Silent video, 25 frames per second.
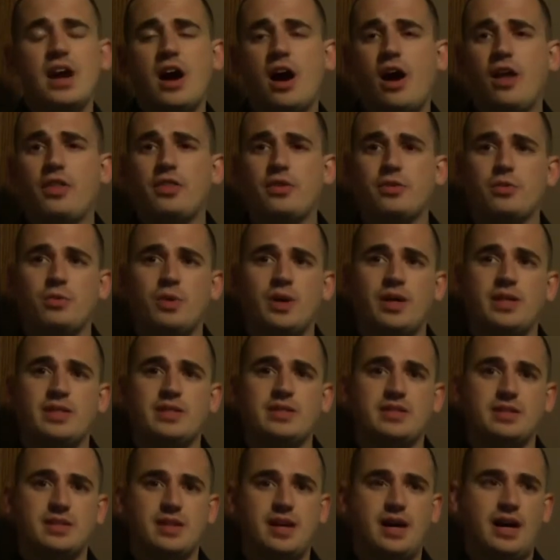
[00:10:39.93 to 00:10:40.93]
other
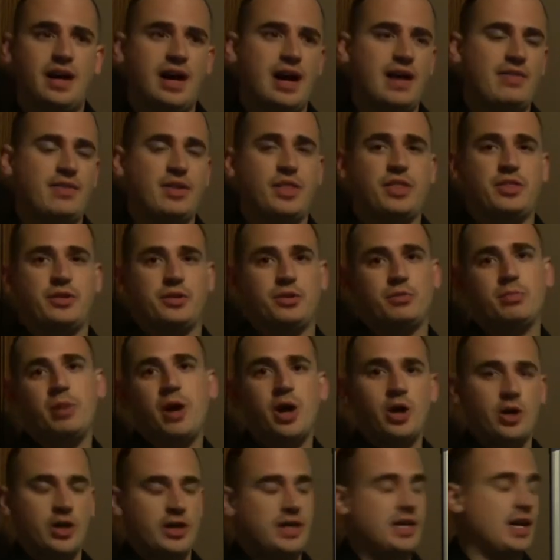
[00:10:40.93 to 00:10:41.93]
ones have a
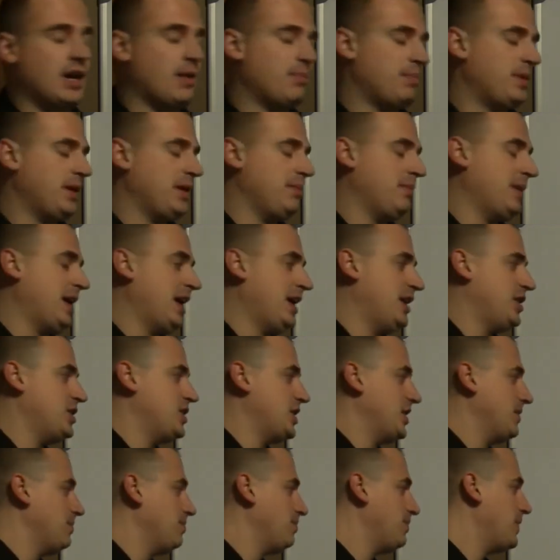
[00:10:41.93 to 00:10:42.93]
third-party company manage
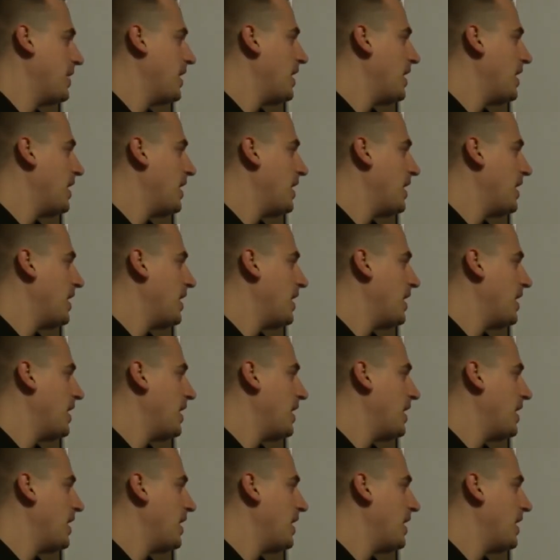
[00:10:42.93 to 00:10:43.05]
it.